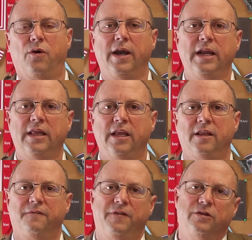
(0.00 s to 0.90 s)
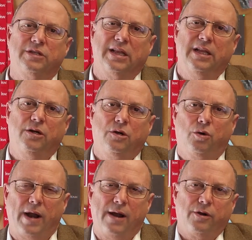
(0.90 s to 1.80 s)
or anything that feels a little
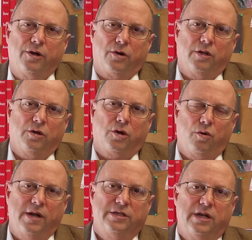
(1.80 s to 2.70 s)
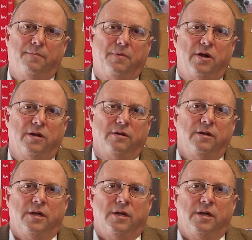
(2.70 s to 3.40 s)
crowded or a little crunched up on